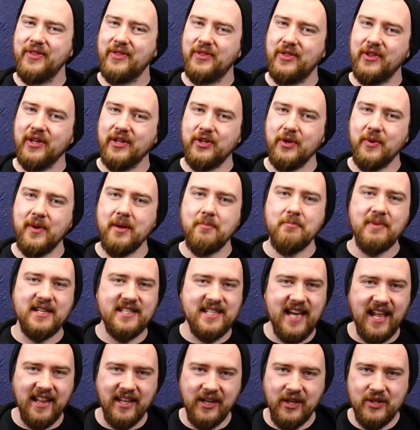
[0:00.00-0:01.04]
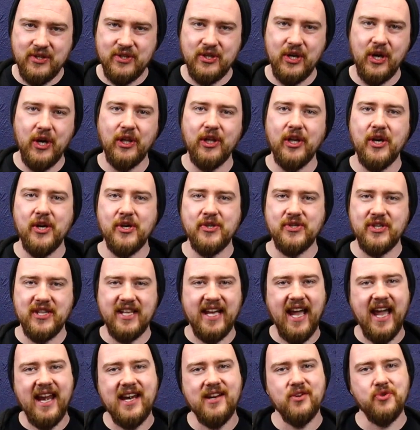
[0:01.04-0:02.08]
they're doing Metallica solos and
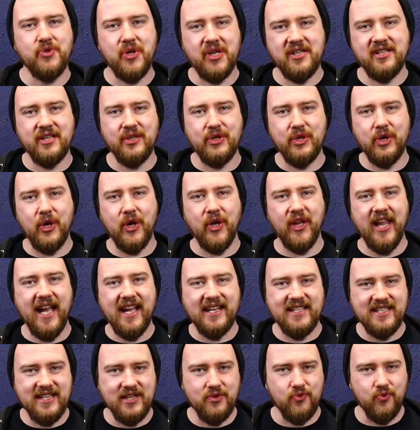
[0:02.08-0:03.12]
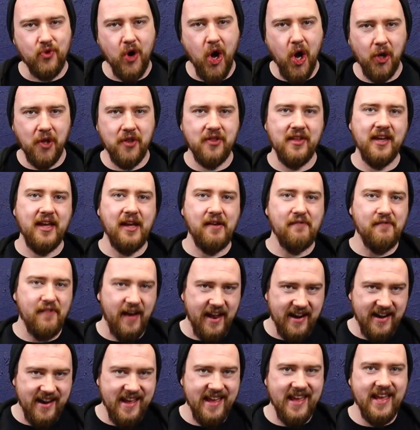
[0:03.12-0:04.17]
they're getting interested in the whole 80s rock thing,
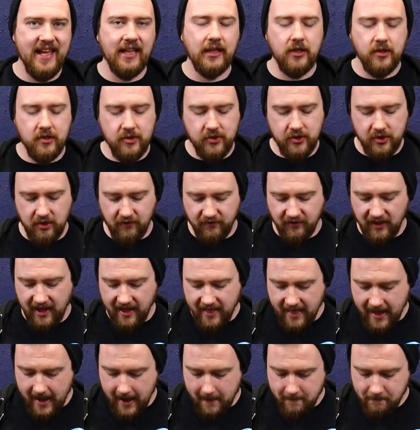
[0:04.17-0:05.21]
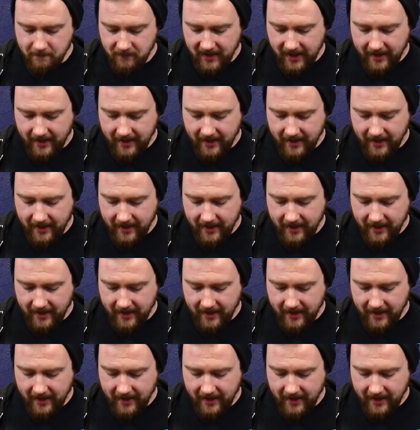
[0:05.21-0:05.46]
Van Halen and stuff like that.